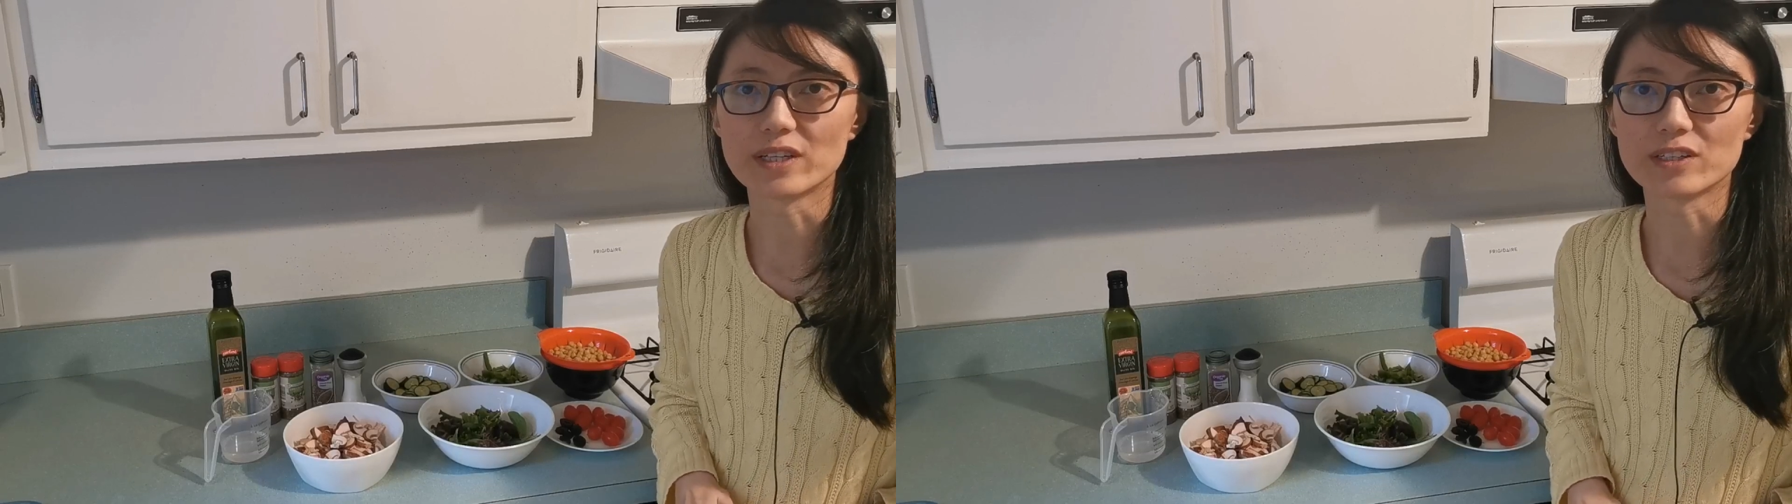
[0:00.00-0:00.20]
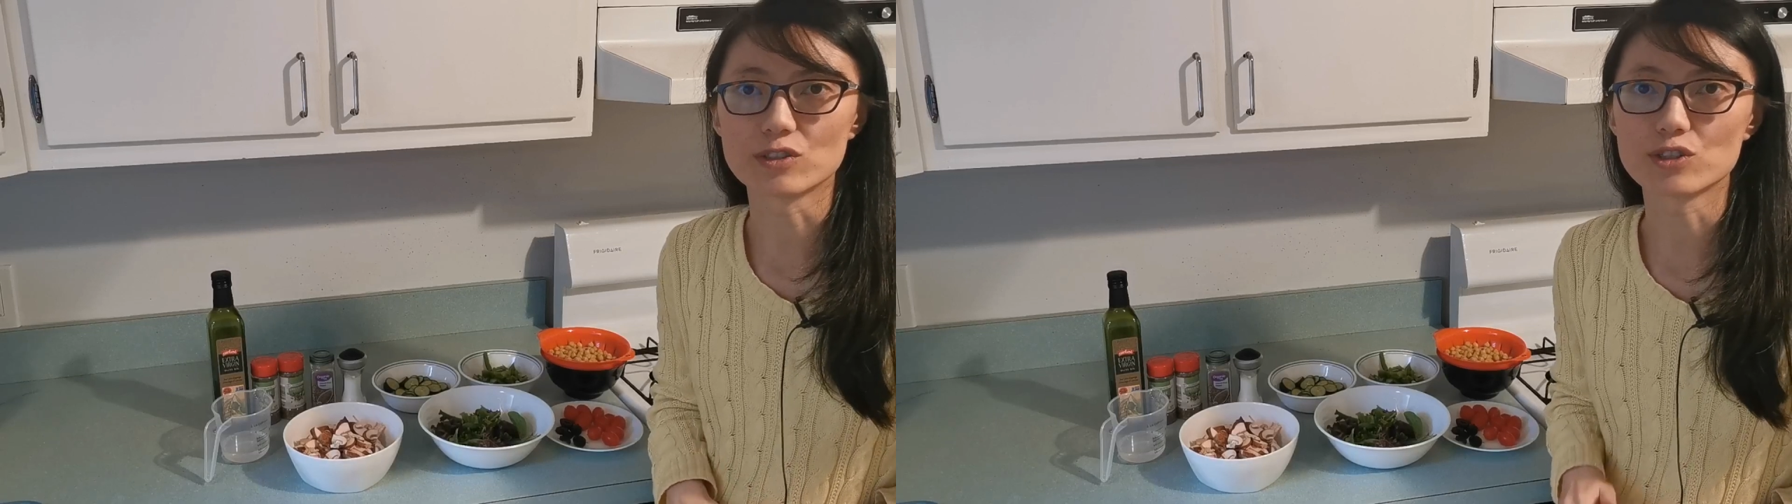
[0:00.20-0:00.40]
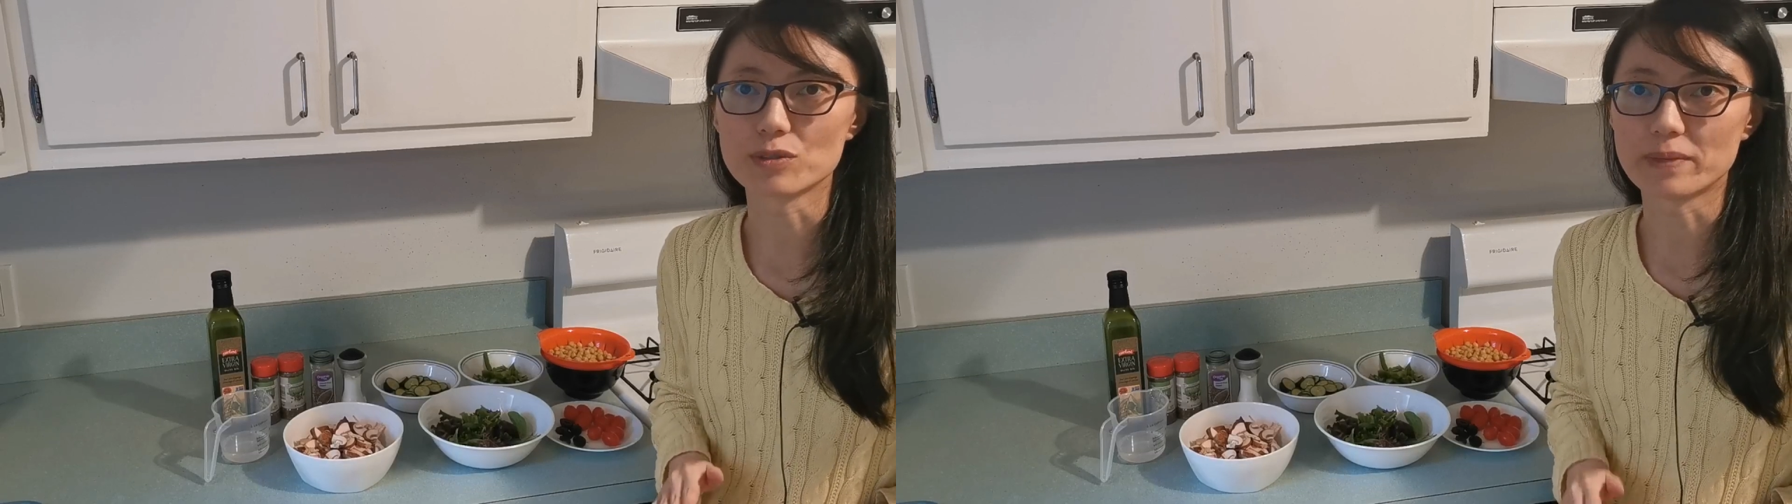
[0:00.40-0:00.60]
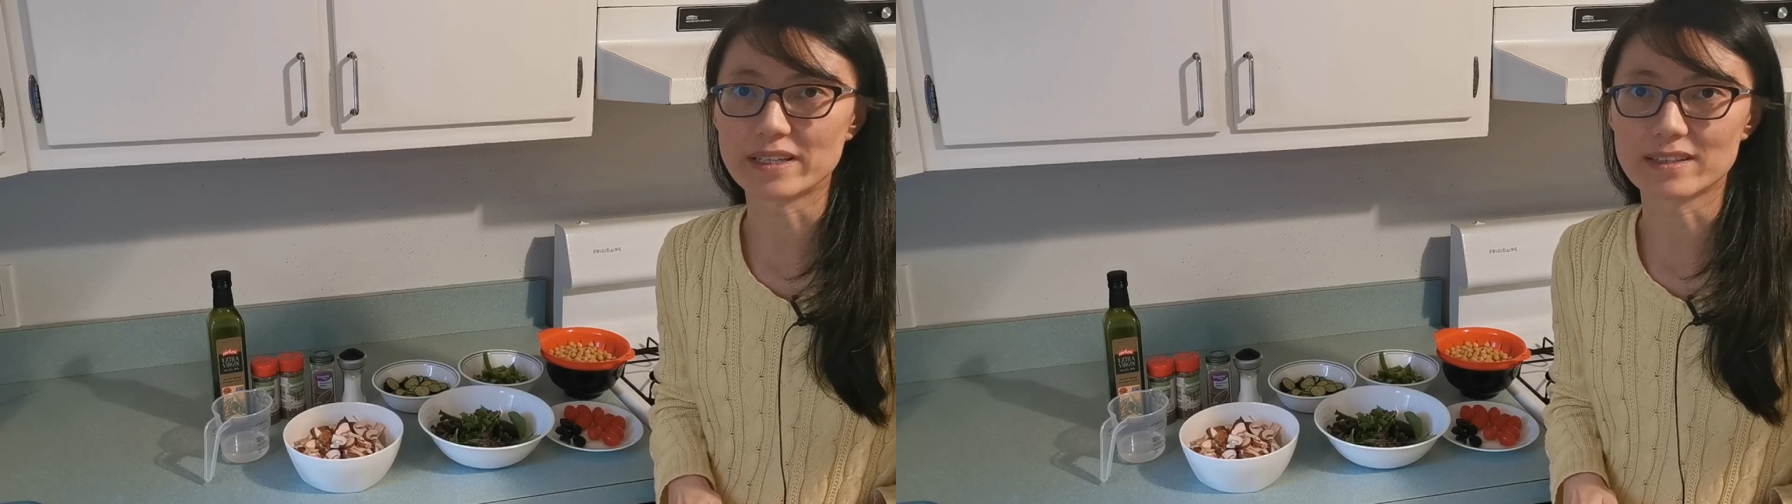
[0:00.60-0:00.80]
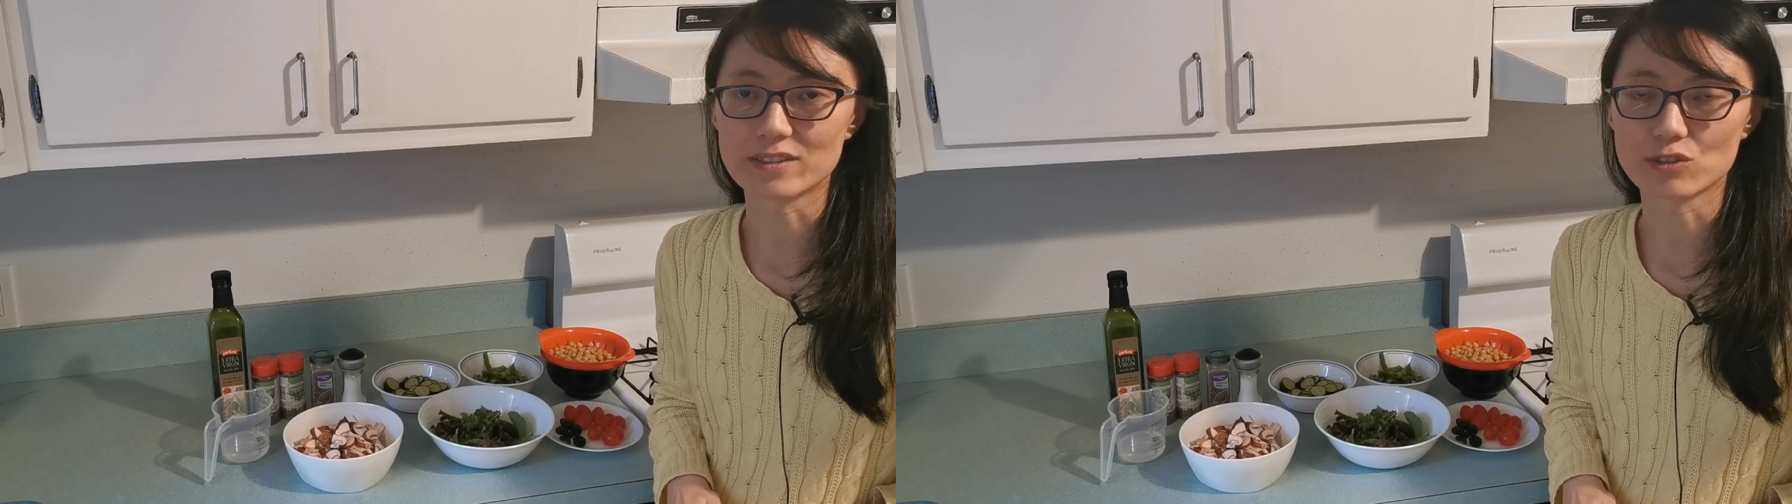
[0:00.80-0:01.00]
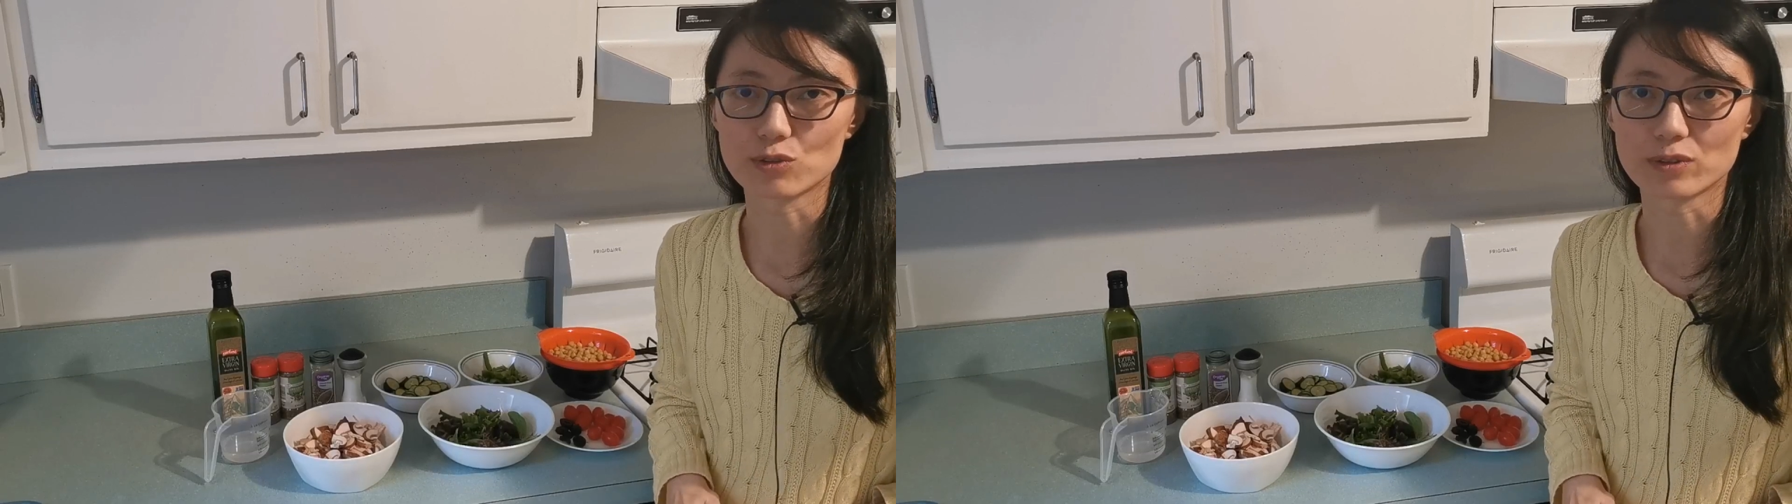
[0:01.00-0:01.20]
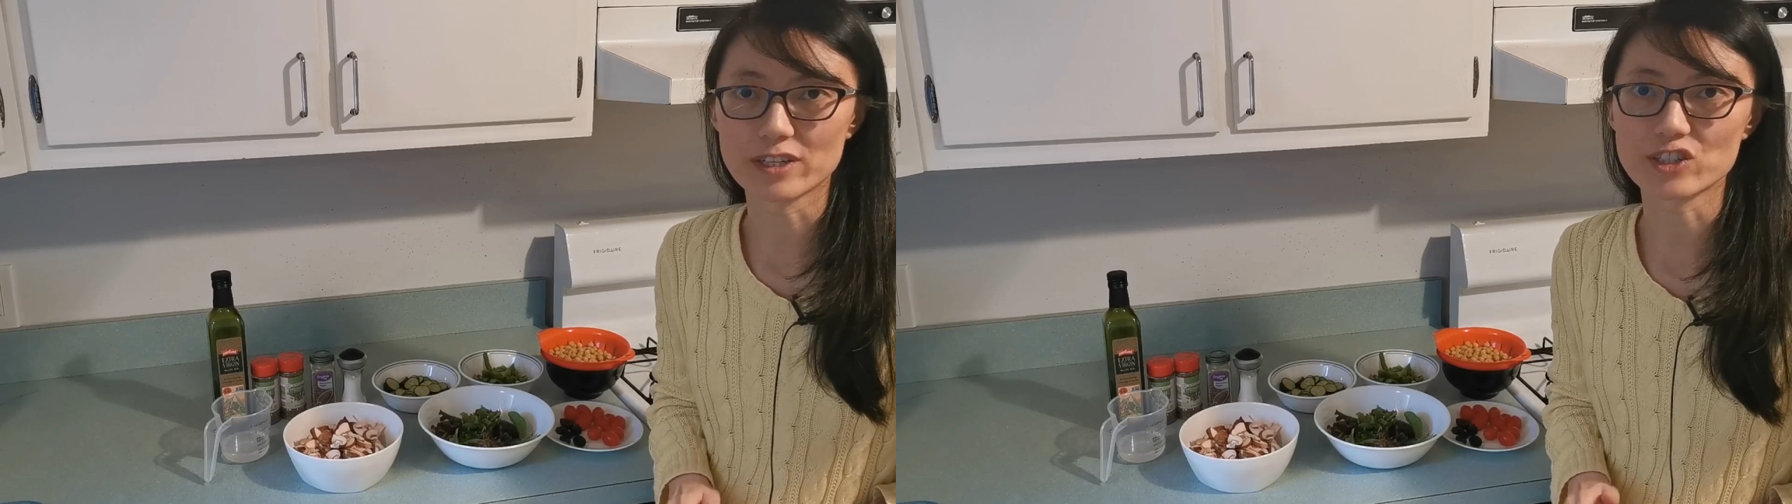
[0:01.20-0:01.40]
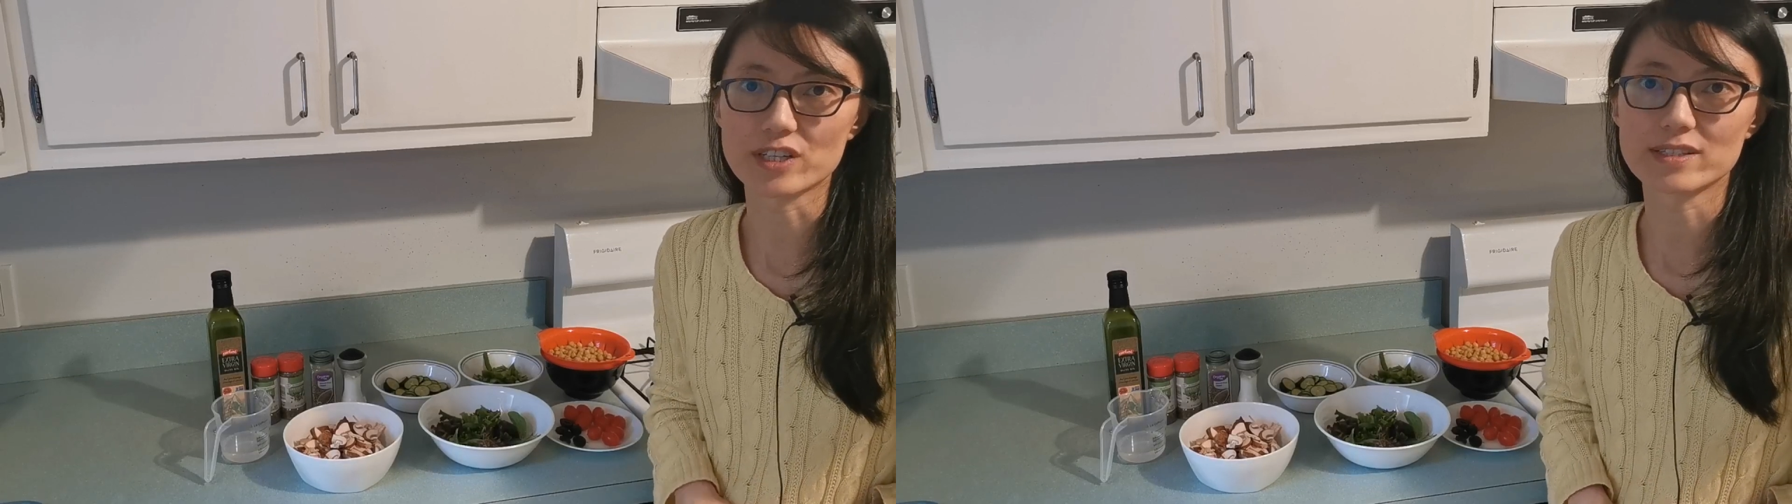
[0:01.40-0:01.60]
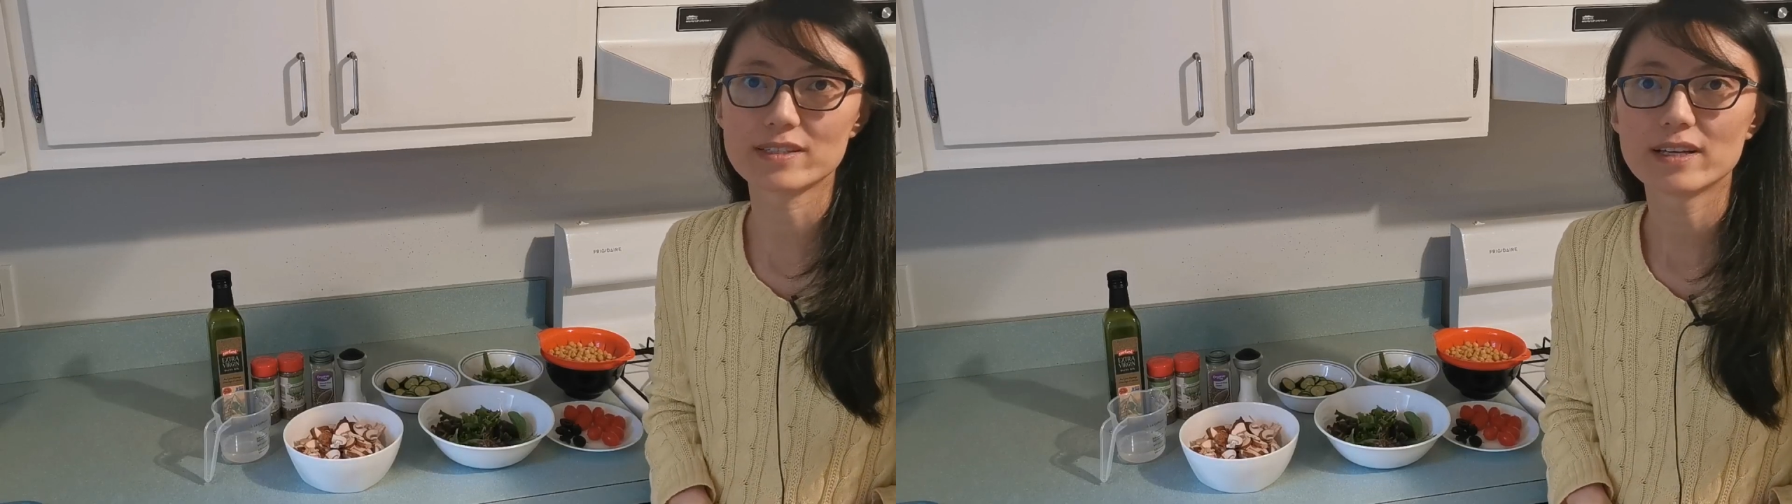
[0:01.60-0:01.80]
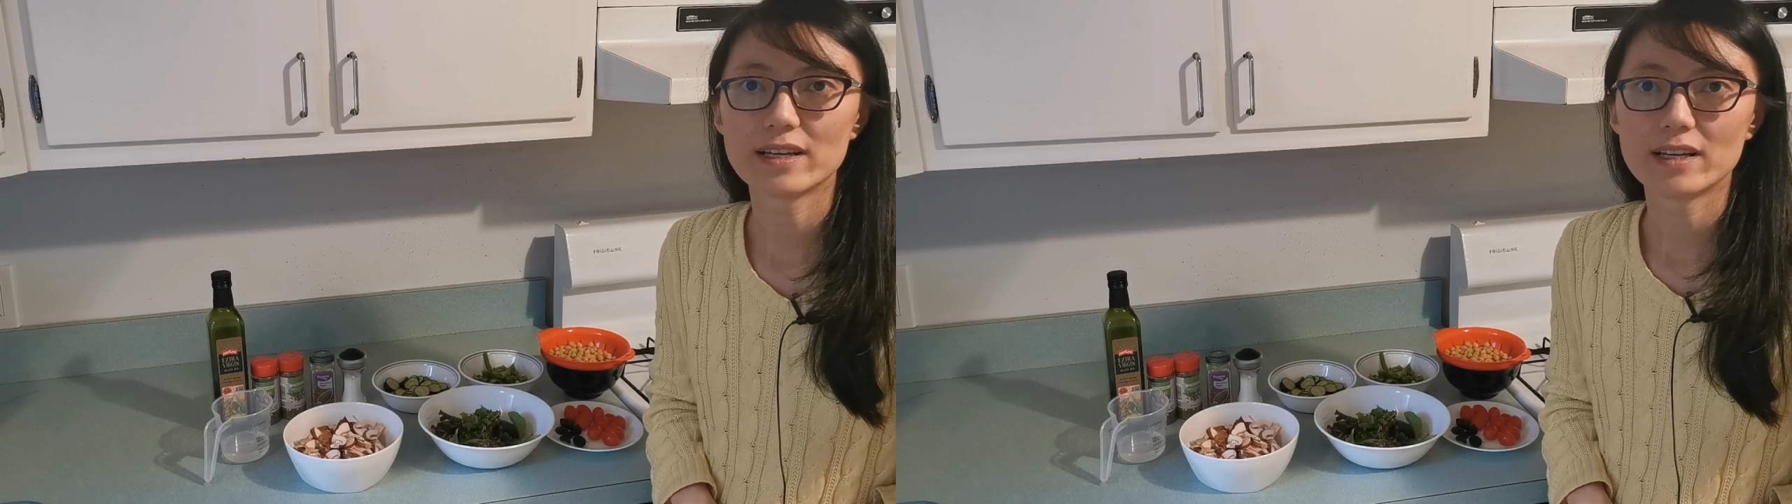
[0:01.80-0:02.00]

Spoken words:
need to make these two dishes.